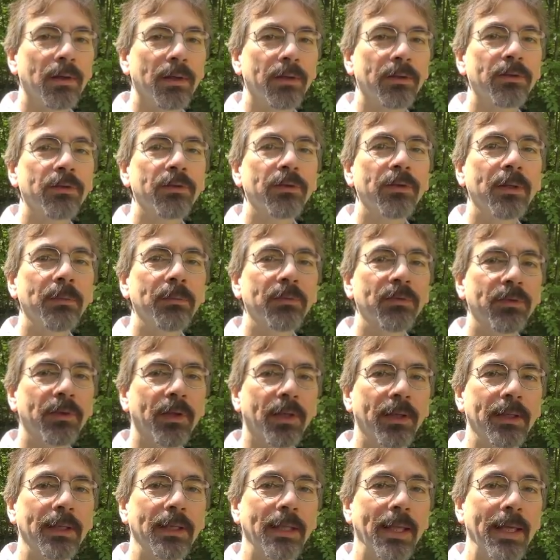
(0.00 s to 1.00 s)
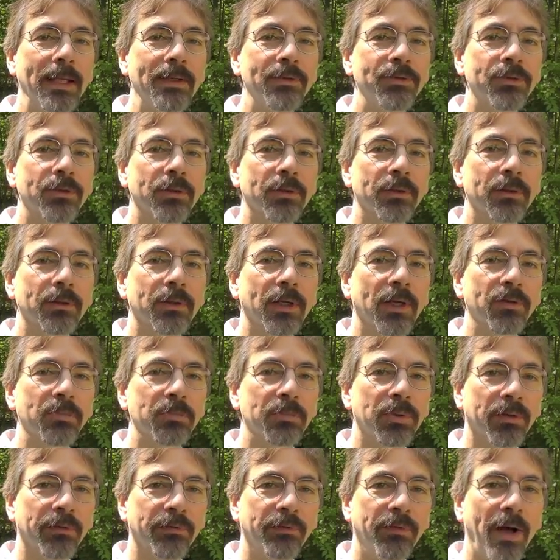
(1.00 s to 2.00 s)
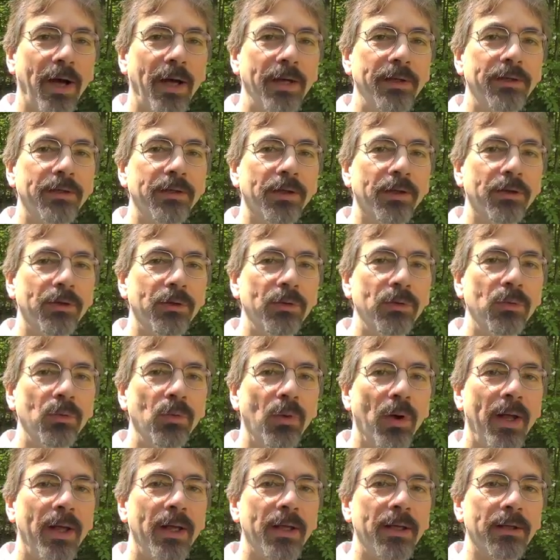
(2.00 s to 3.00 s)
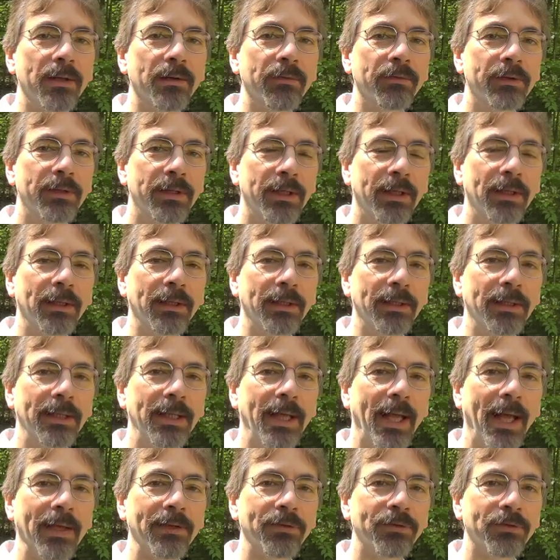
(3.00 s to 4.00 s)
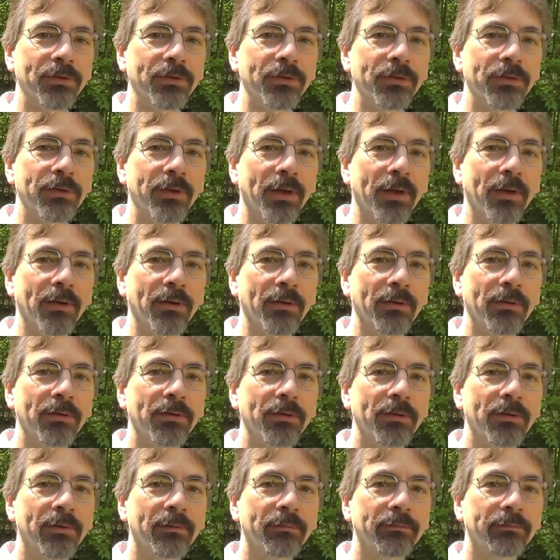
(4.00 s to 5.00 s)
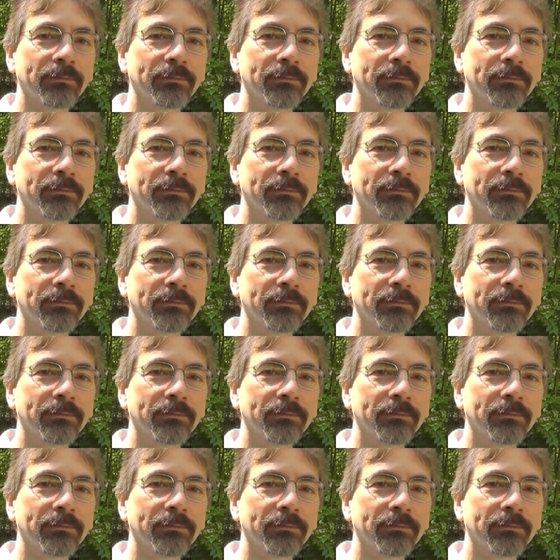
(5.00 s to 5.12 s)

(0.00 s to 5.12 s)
It seems that nature has provided a new way of killing cancer cells.